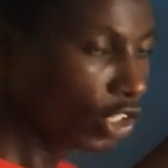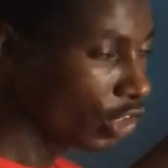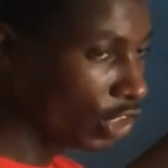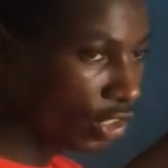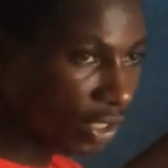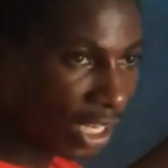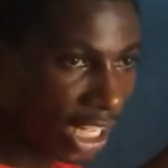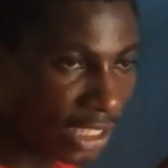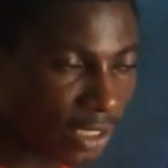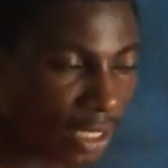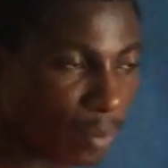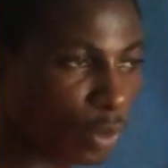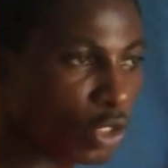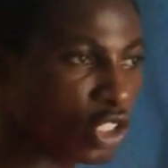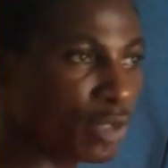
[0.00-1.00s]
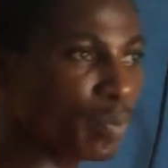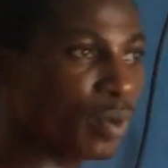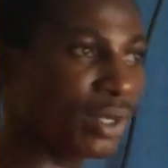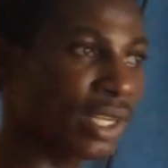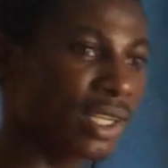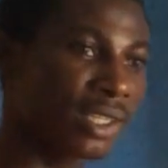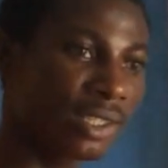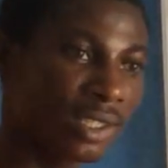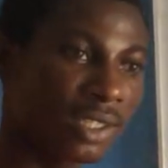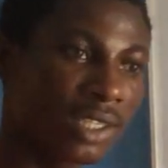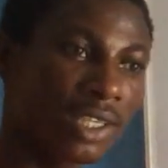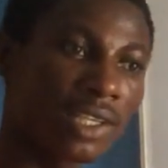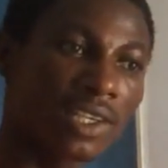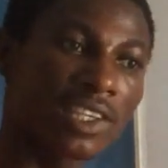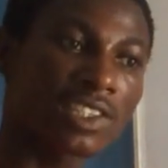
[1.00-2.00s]
You know that a modus ponens
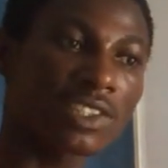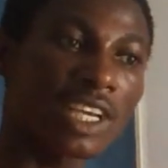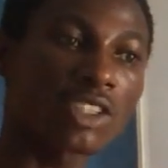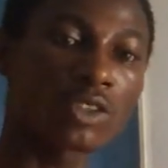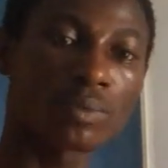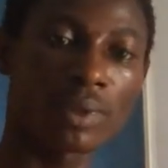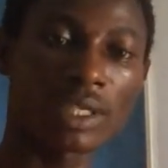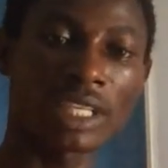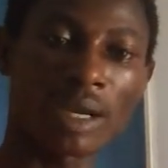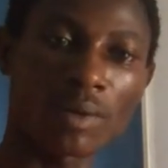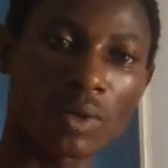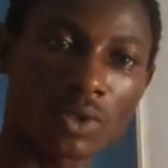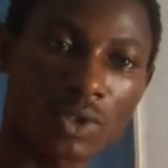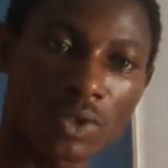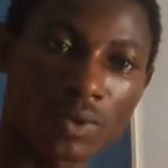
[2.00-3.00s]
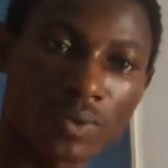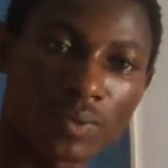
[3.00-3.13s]
is trying to break down what?